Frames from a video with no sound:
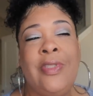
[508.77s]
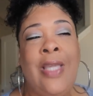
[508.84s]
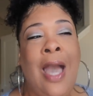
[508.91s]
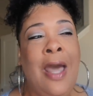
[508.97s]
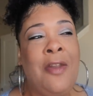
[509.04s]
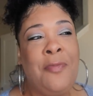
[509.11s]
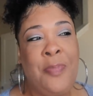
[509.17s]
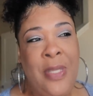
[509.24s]

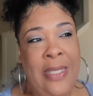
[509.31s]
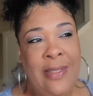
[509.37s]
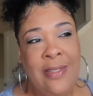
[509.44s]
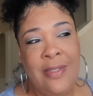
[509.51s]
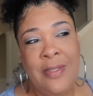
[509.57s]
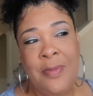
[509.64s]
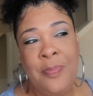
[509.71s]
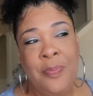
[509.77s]
God of
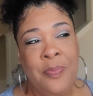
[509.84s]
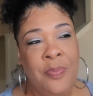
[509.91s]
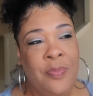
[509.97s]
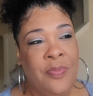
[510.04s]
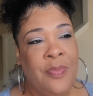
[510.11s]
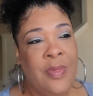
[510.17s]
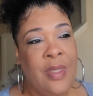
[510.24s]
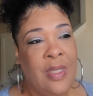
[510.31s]
peace.
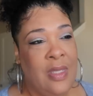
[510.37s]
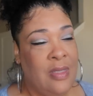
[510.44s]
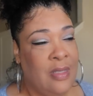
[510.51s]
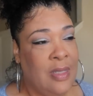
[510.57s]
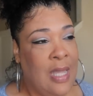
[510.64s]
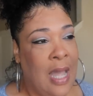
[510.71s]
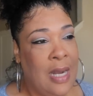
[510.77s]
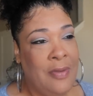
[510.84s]
He's
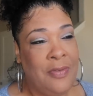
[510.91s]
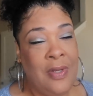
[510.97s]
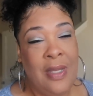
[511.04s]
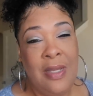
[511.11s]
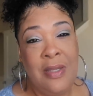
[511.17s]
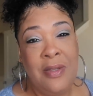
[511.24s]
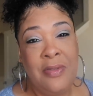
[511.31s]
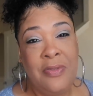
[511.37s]
a God of
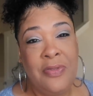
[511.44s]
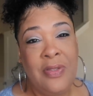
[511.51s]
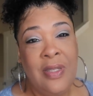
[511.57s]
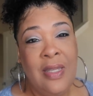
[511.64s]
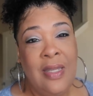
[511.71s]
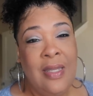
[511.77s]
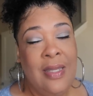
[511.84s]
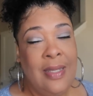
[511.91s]
love.
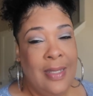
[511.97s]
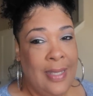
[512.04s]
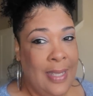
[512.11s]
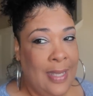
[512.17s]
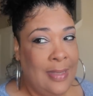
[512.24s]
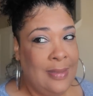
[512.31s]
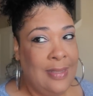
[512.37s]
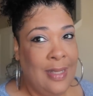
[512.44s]

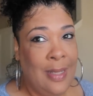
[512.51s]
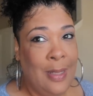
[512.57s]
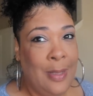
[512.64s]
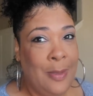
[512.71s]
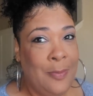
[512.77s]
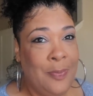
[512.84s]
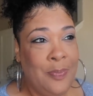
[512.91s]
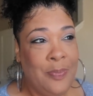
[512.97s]
And
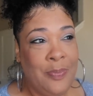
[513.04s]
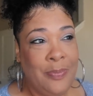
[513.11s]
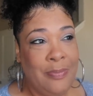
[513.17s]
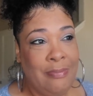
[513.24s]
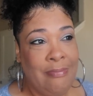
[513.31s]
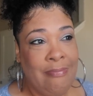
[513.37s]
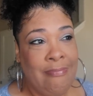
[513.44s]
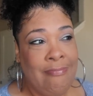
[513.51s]
um,
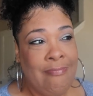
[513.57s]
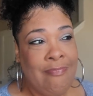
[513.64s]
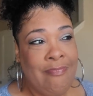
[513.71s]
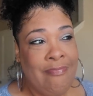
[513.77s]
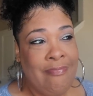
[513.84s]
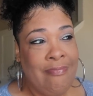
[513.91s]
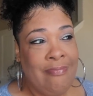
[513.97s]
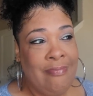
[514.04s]

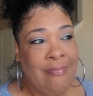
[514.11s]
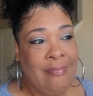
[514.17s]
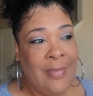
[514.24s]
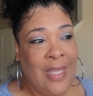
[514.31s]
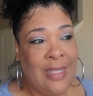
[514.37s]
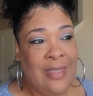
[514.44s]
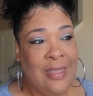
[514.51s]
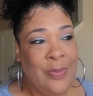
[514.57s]

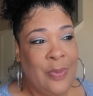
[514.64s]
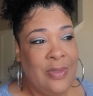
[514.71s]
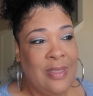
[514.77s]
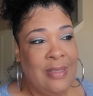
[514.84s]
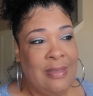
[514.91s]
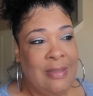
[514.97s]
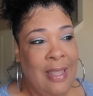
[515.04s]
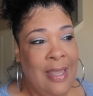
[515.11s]
I just
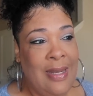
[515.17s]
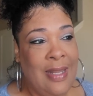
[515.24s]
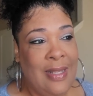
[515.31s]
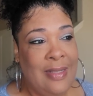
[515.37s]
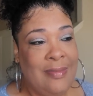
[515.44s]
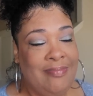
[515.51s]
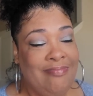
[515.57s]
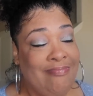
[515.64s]
want to say
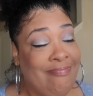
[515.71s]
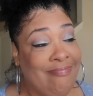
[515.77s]
that